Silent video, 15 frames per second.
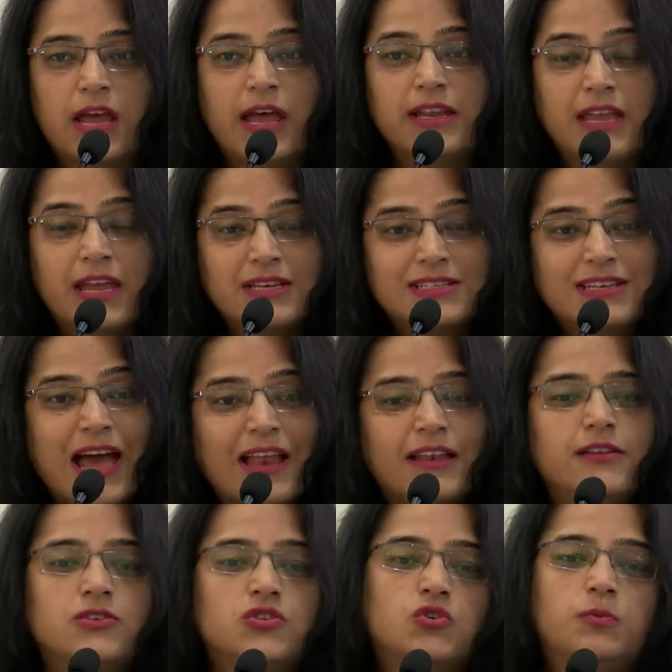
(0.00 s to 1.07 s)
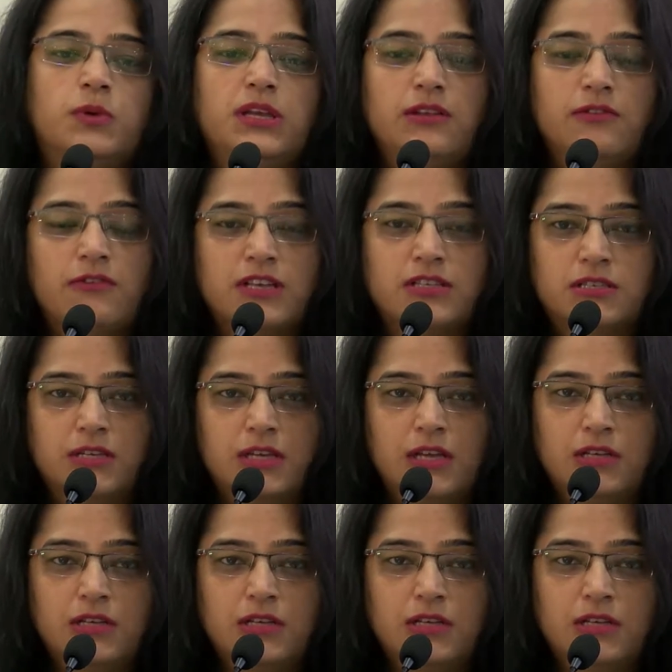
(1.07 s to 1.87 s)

and get talent to be investing